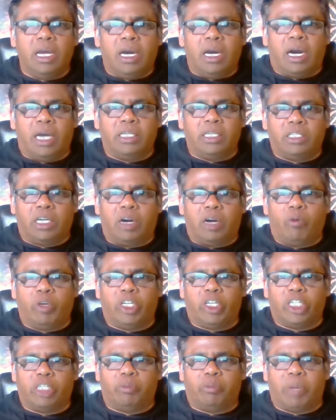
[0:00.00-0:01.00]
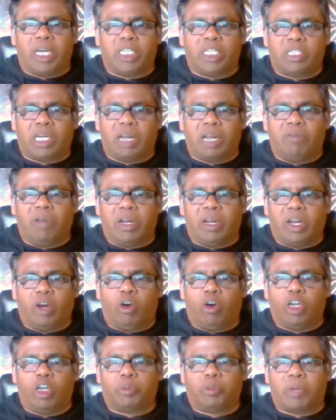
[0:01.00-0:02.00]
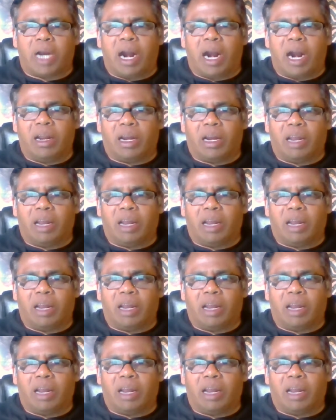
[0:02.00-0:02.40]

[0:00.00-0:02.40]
Hi, sir, which is best level in hospitality,